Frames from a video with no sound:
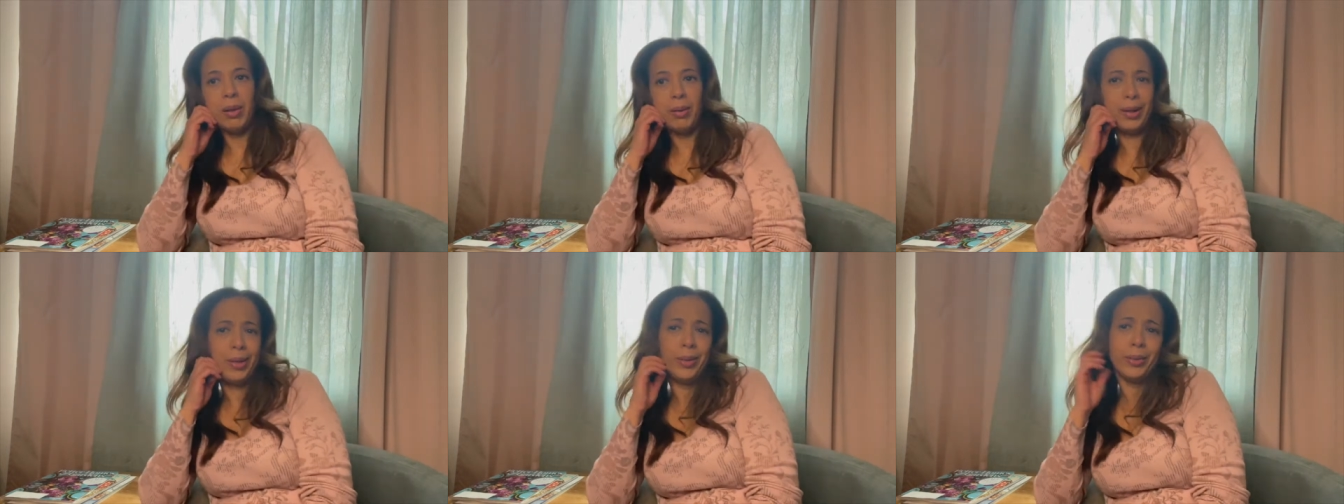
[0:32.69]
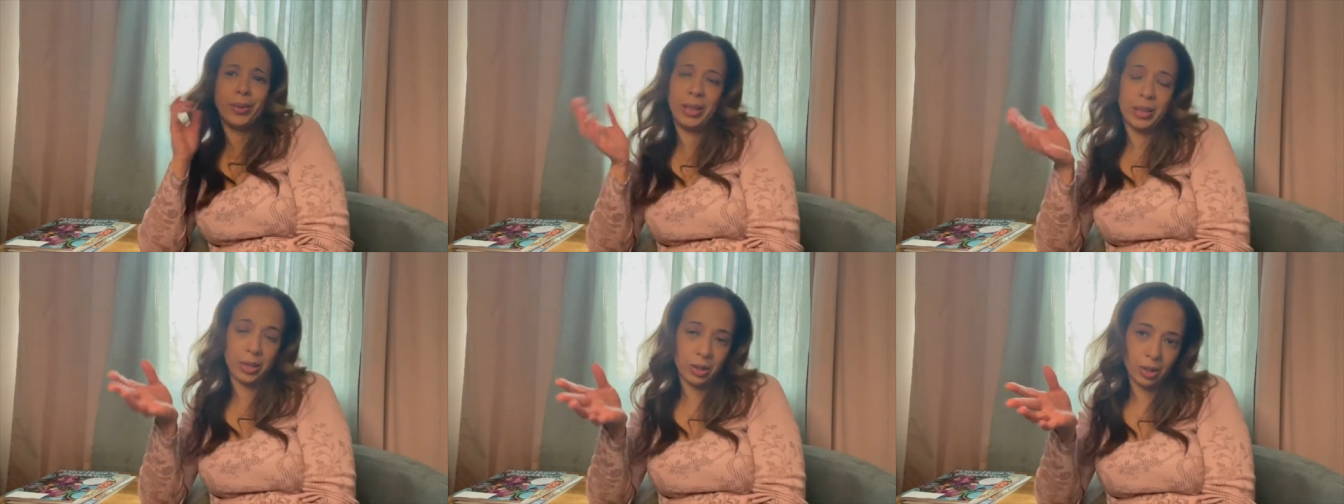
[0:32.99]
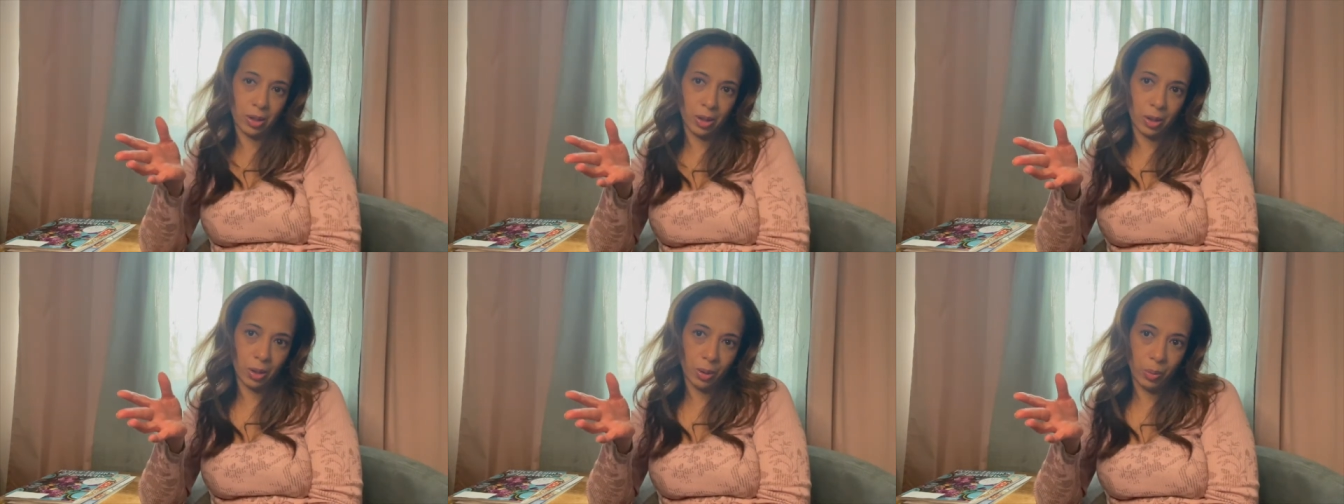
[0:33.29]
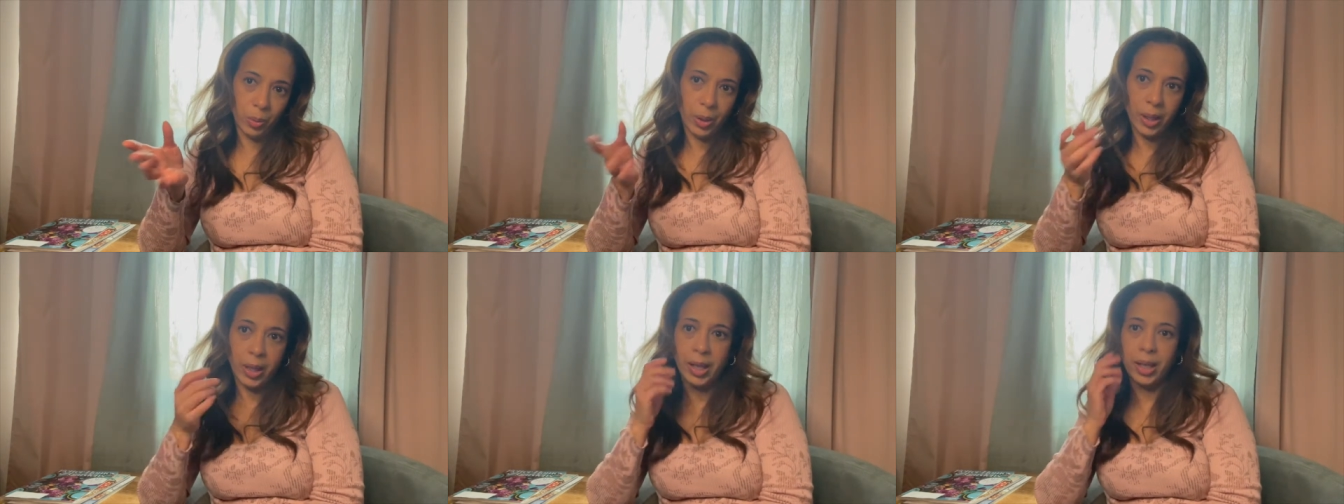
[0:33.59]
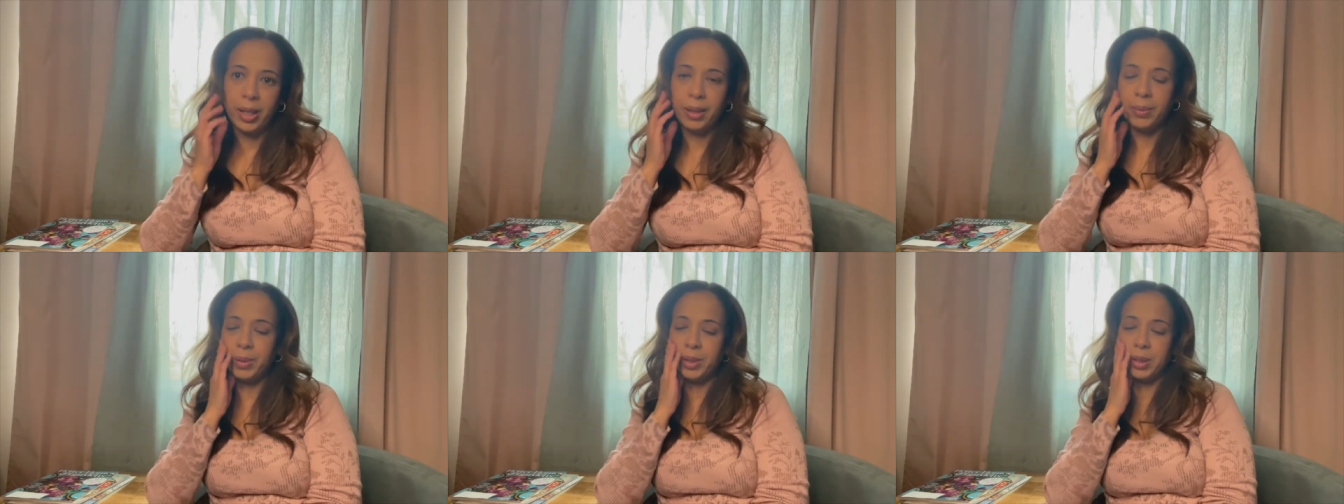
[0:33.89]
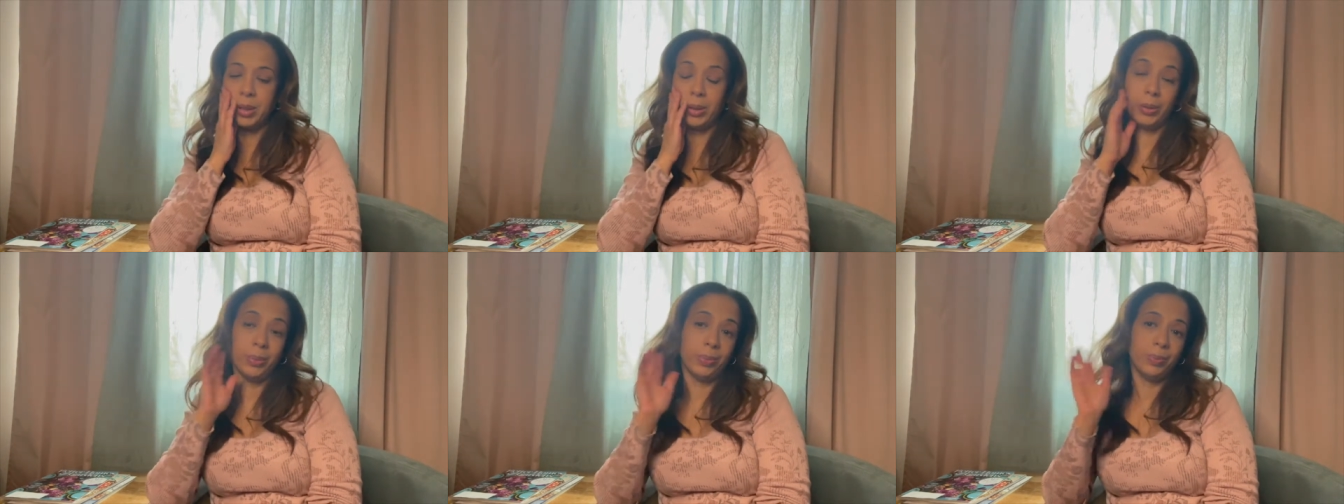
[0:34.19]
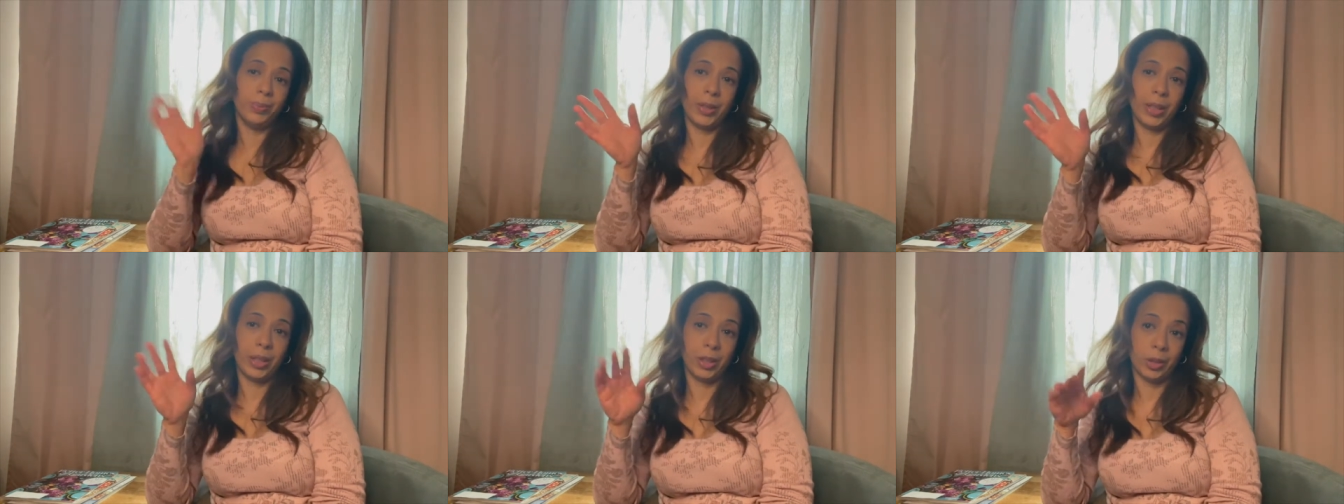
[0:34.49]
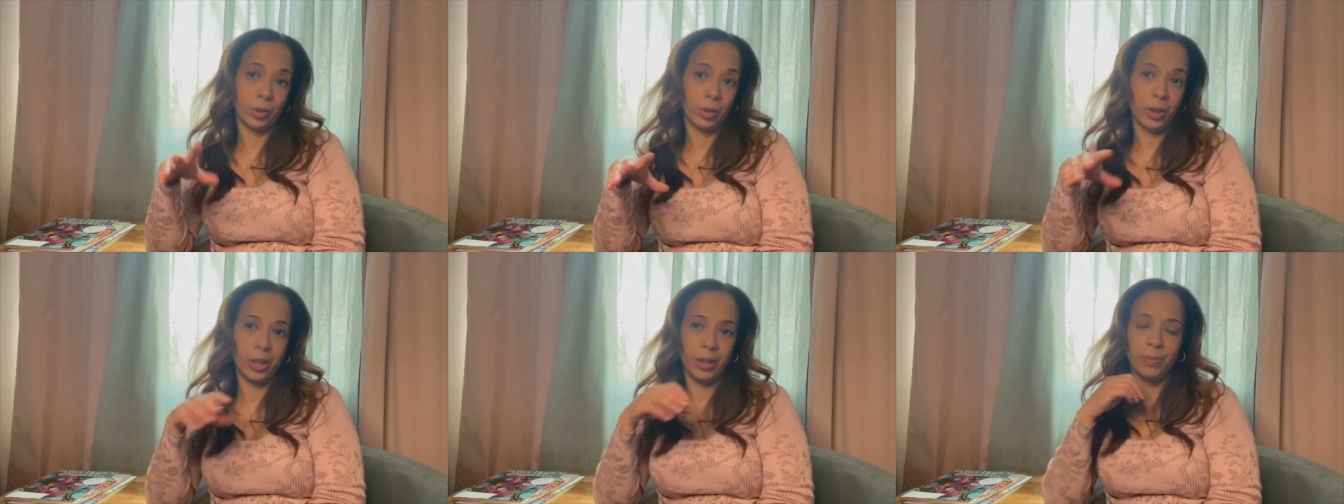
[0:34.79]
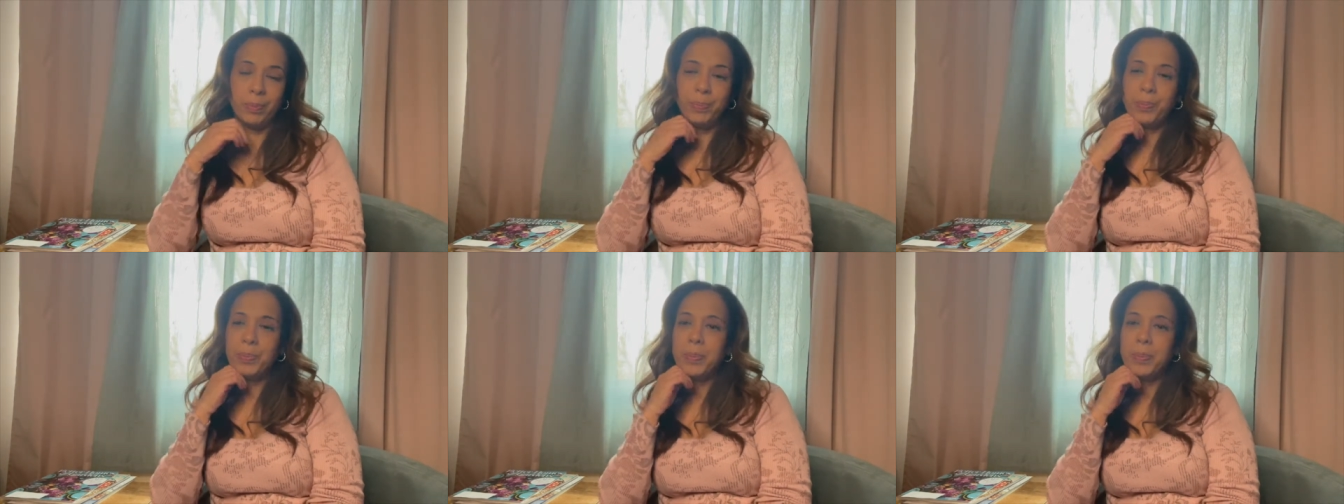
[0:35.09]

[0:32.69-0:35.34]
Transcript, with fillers: I don't think it's gonna go away, so it could trend.